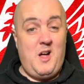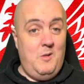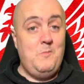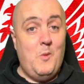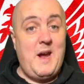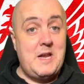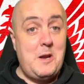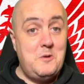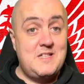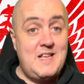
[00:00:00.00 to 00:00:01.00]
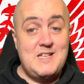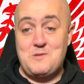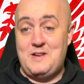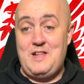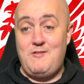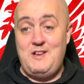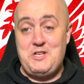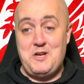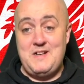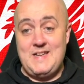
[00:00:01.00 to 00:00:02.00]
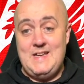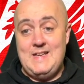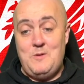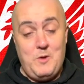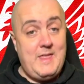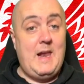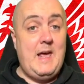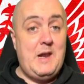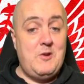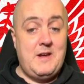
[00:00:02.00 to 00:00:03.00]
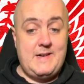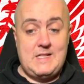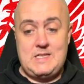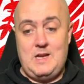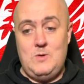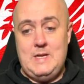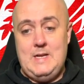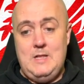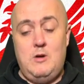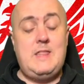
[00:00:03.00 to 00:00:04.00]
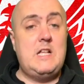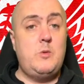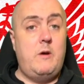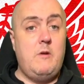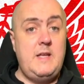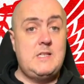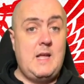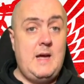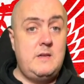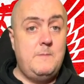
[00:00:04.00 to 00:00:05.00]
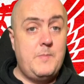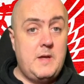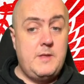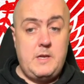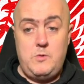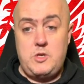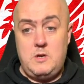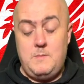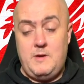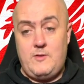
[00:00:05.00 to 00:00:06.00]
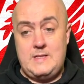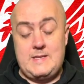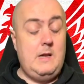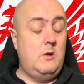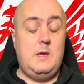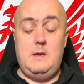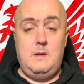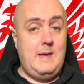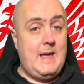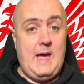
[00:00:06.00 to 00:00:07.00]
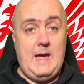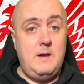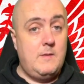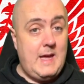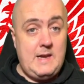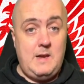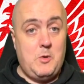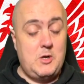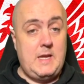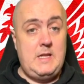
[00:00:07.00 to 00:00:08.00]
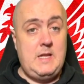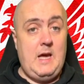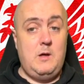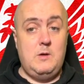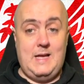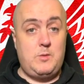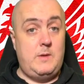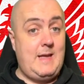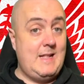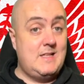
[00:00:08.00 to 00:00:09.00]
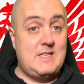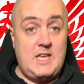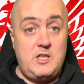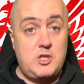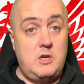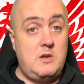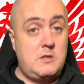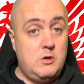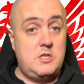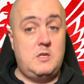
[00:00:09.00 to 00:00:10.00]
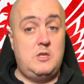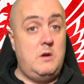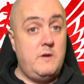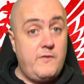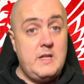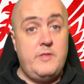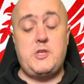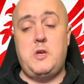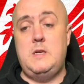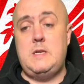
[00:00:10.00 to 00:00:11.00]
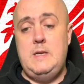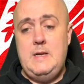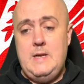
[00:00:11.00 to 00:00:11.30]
a ball wearing a Luis Diaz 23 shirt with that lettering on it. So, look, that's where I stand on the new shirt, my friends. And I look, again, get it in more detail as we get to see the shirt, touch the shirt, feel the shirt.